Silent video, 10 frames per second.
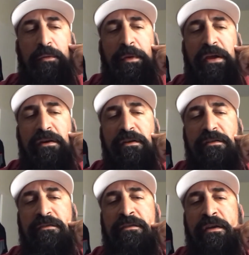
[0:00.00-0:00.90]

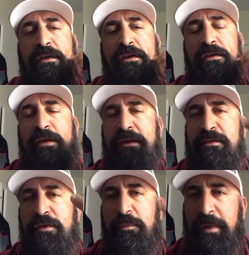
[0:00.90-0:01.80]
because you get
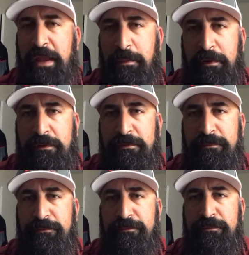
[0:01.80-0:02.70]
to know people.
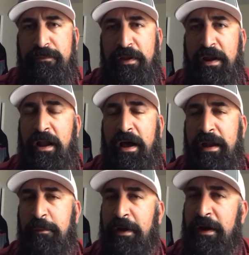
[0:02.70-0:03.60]
You're not
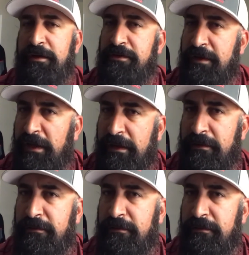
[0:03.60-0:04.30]
hiding behind a screen.